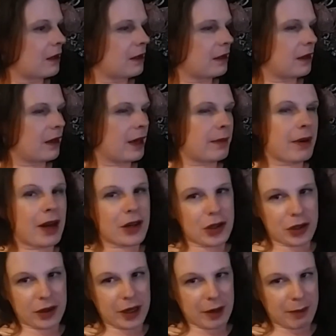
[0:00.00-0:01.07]
The I'm not
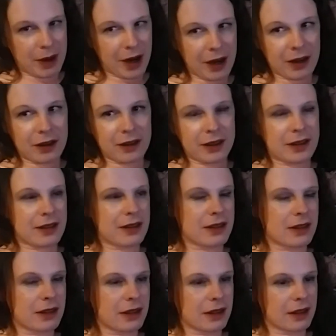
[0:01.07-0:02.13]
sure yet pile
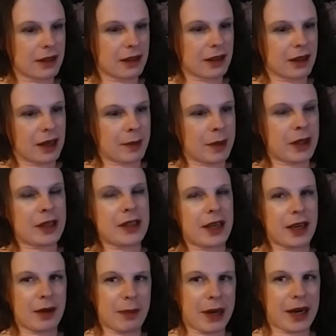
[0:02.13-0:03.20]
is, I'm going to
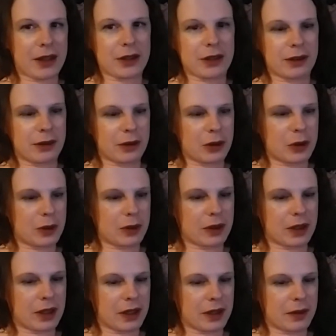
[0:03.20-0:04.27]
take it back to
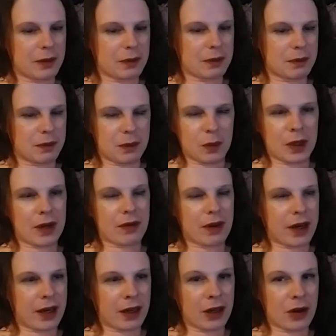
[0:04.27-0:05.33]
whenever
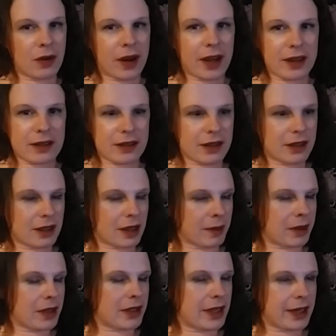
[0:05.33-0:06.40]
I can go next.
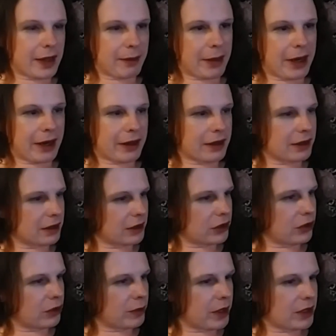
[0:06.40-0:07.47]
I'm going to take it back
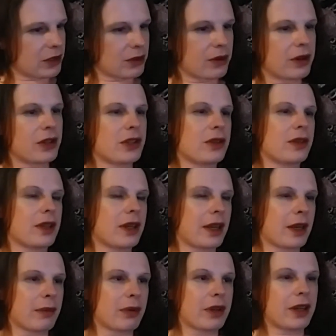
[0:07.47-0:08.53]
to my storage unit
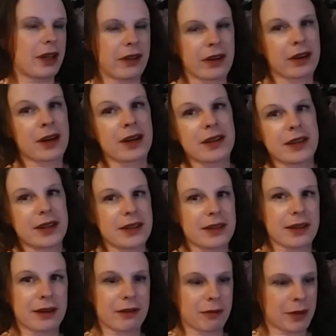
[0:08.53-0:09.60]
and put it in the context
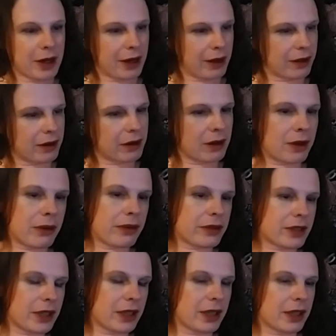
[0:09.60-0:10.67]
of my other
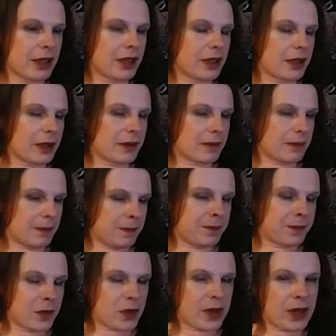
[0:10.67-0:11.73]
clothes
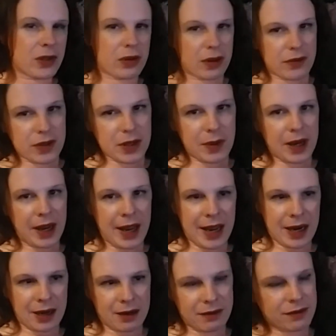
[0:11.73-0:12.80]
so I can sort of see what I
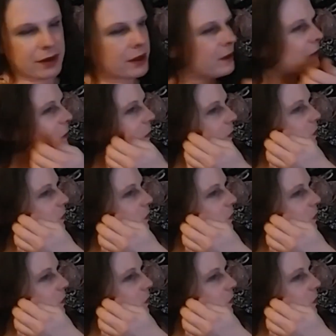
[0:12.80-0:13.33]
have and